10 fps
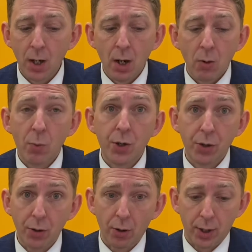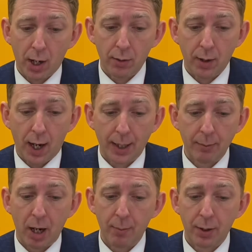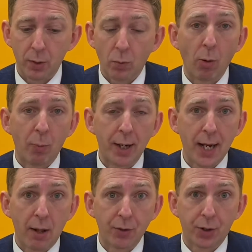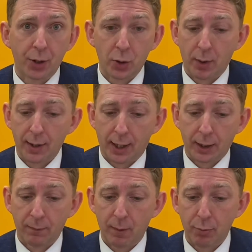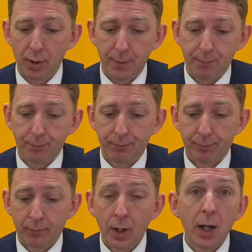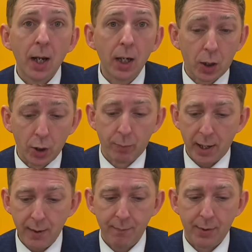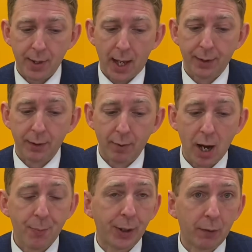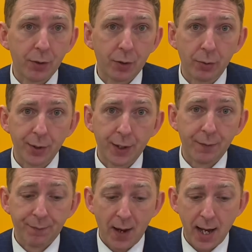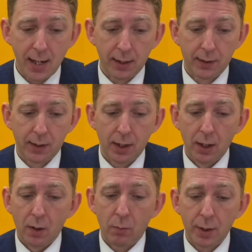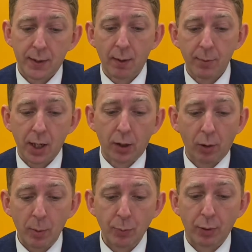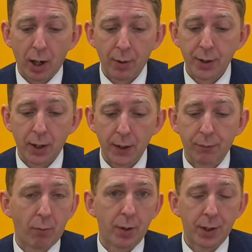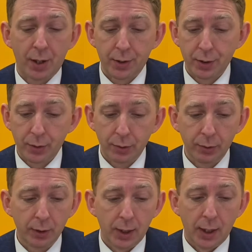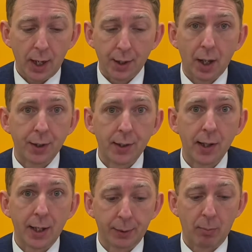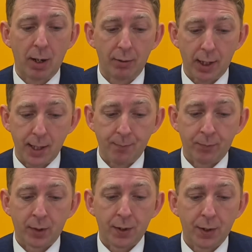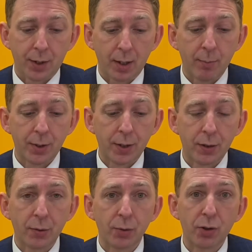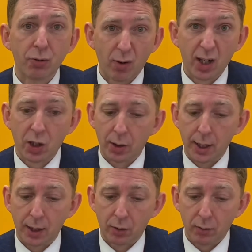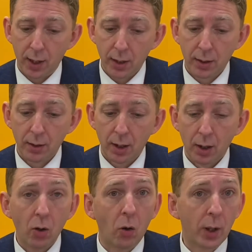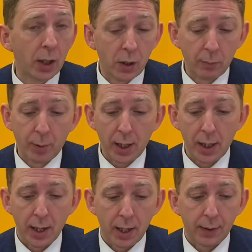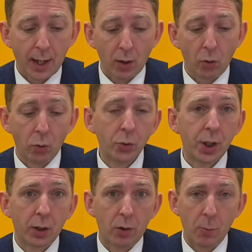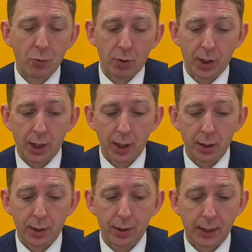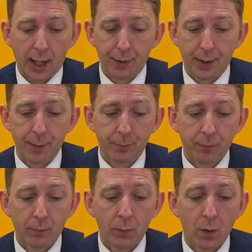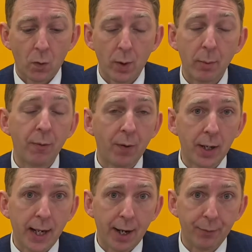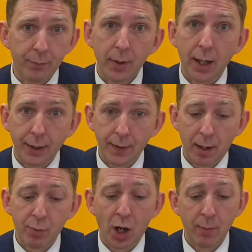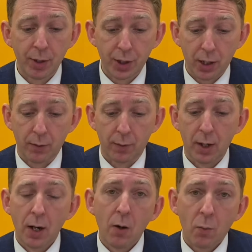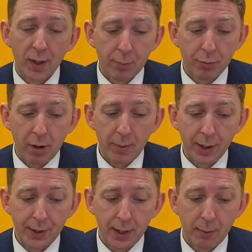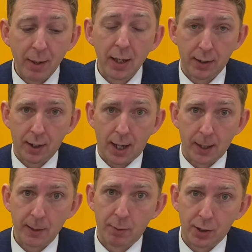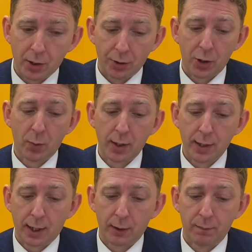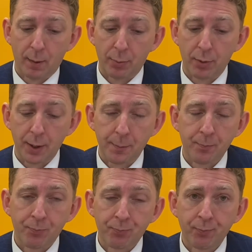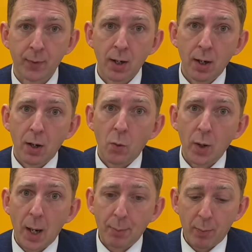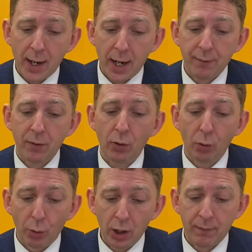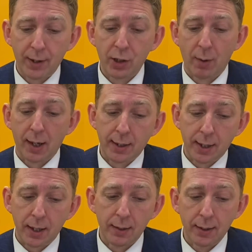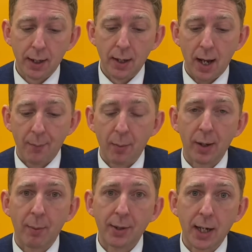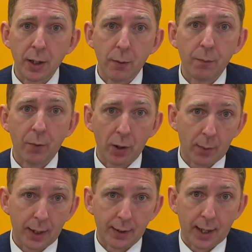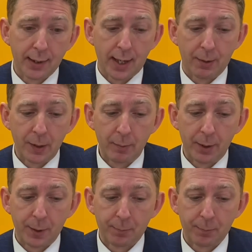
We do not know at the moment what will be announced on the 22nd of February. It could be that the reopening of schools is phased, with some year groups prioritised for a return to school and others learning remotely, so that numbers in schools gradually increase. Or it could be that all year groups return together. We will find out at the same time as you when the Prime Minister makes the announcement on the 22nd of February. We are prepared for all eventualities and we will update you following that announcement.